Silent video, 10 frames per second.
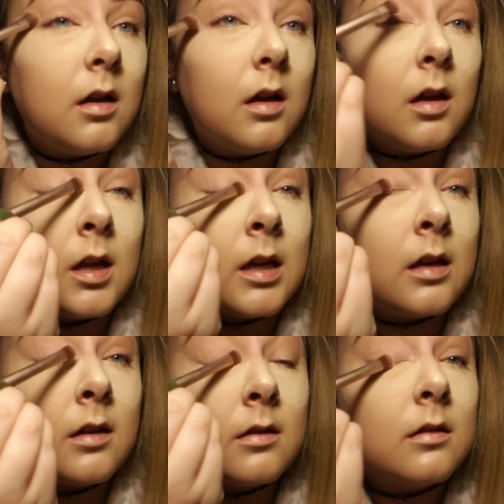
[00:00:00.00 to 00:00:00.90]

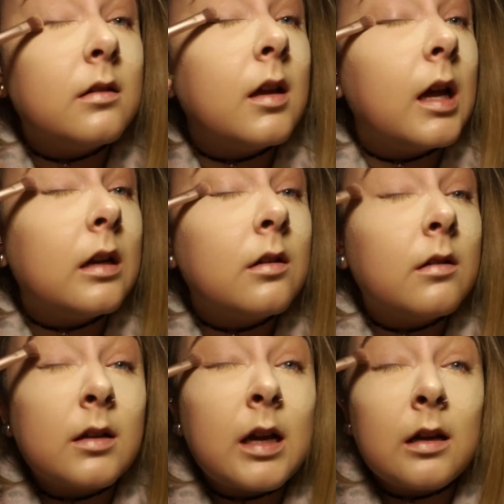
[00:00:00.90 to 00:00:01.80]
And I know
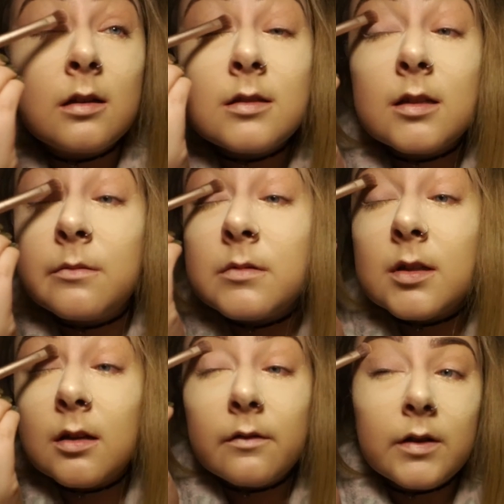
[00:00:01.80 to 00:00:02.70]
it kind of seems to
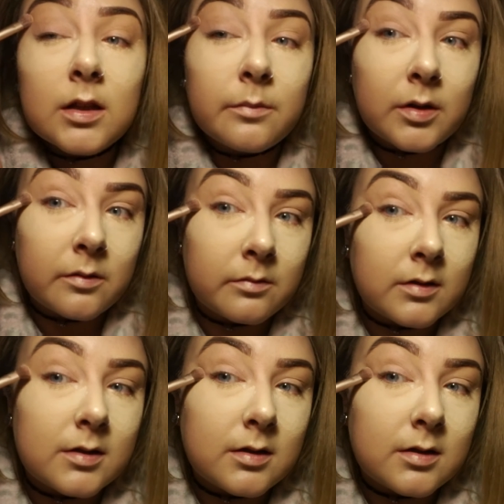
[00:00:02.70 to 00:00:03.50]
defeat the purpose to